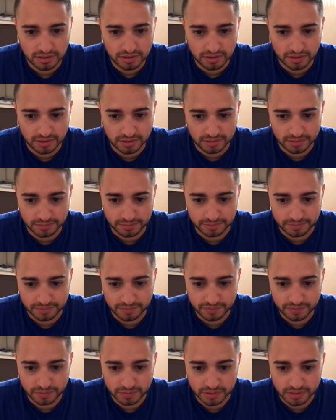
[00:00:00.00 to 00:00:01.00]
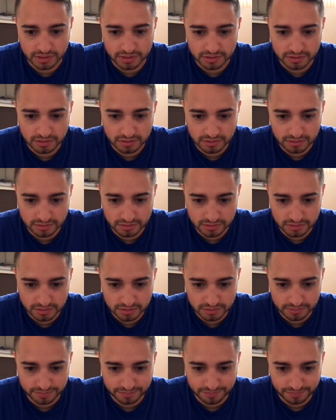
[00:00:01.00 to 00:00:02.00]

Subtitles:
For the guitars,